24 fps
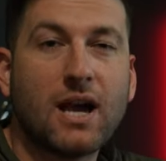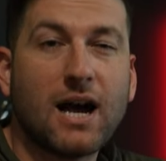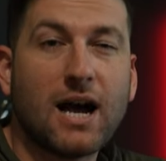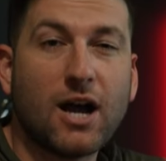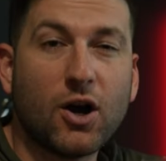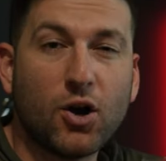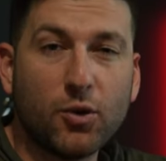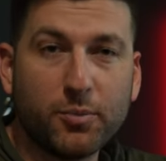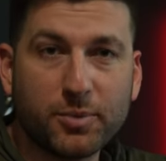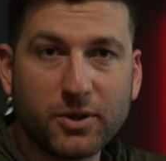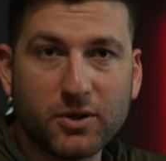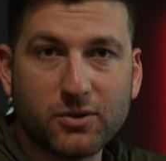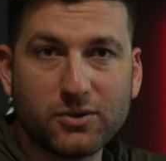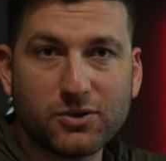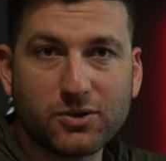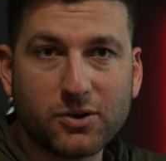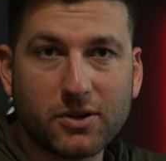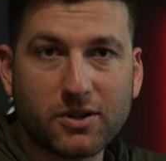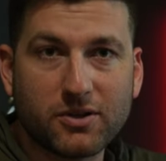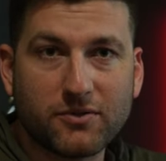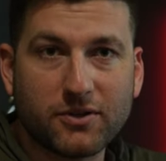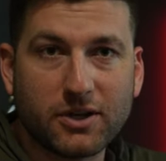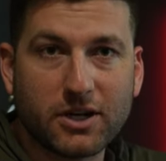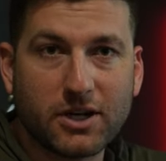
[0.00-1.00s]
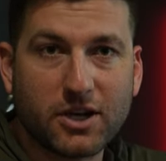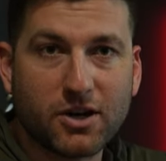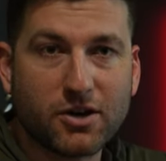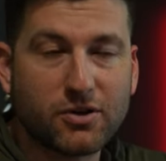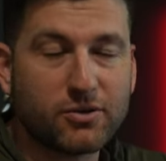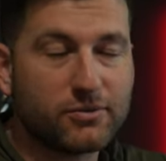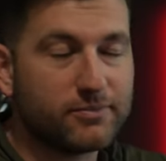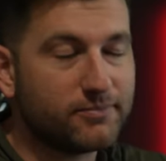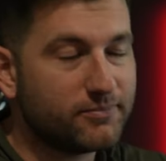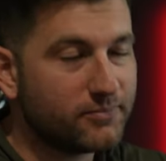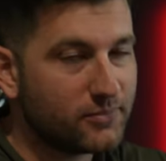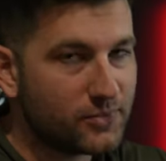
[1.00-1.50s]
I hope you enjoy the
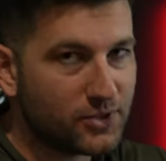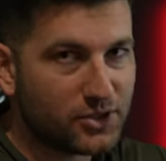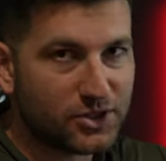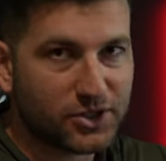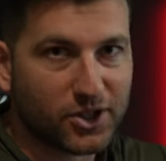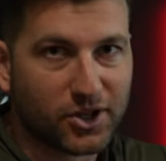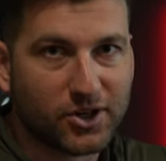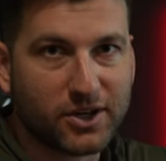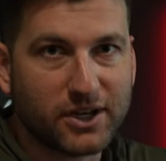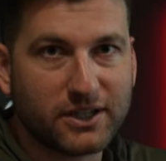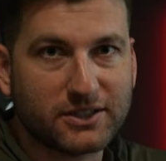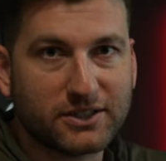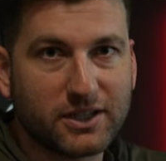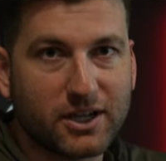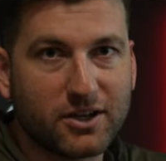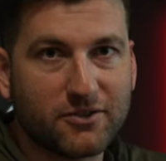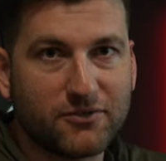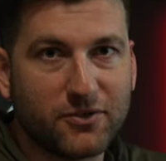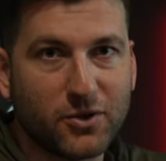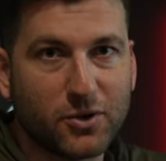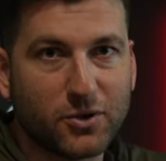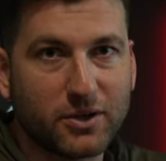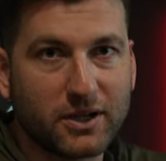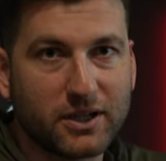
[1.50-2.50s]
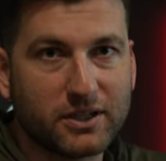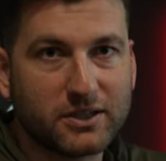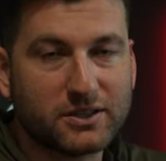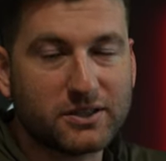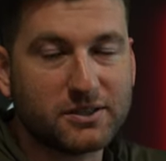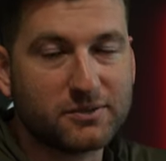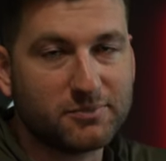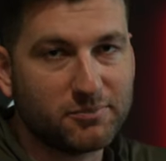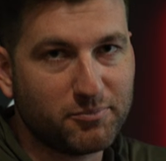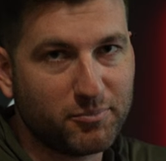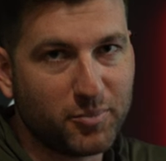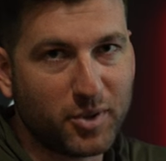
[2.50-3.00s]
video. Sorry it's out of
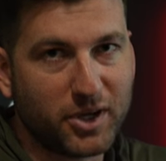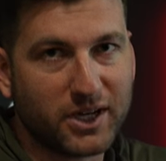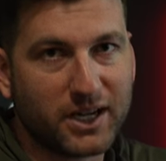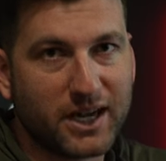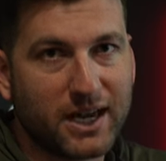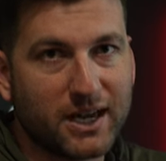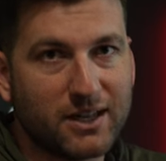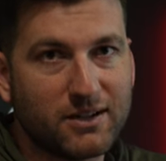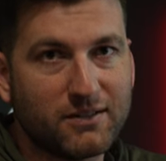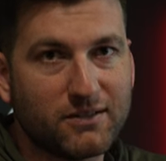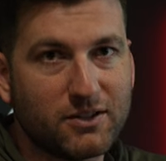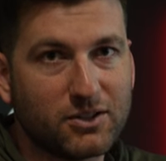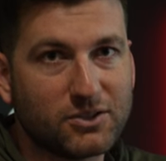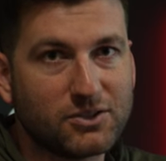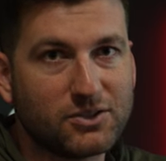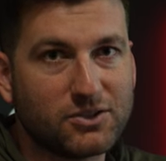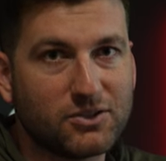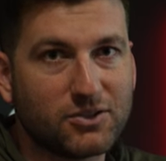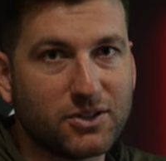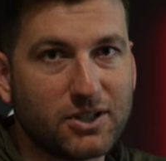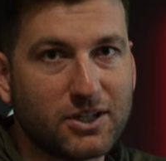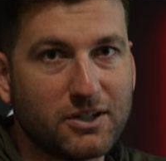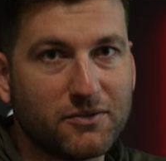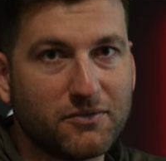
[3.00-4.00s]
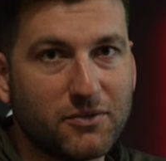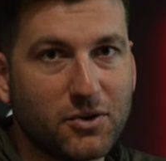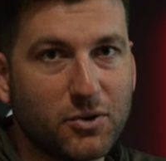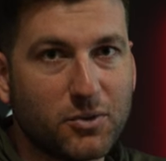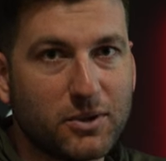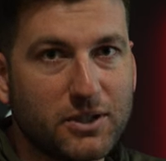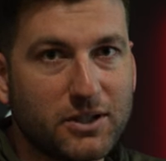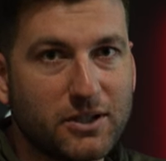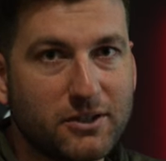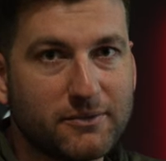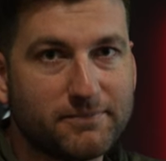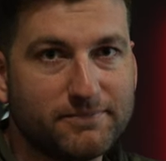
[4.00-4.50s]
focus, but again, there's still good
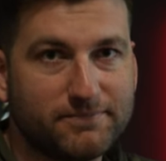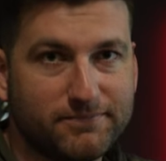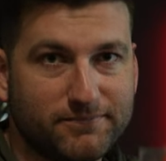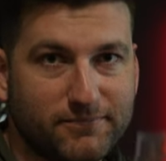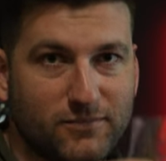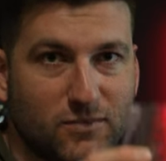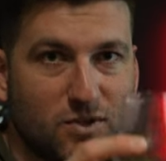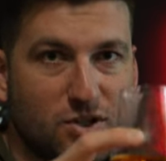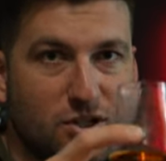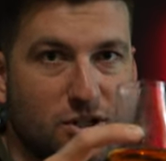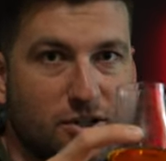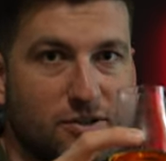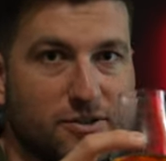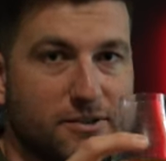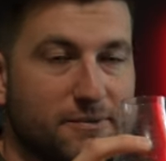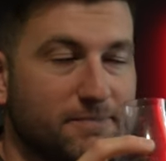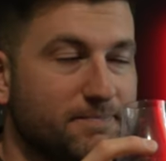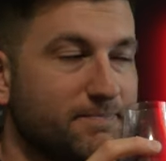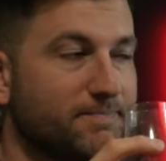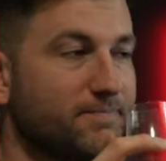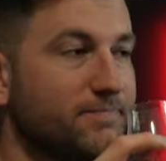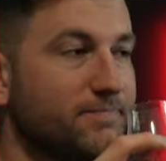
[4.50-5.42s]
info in there. Cheers.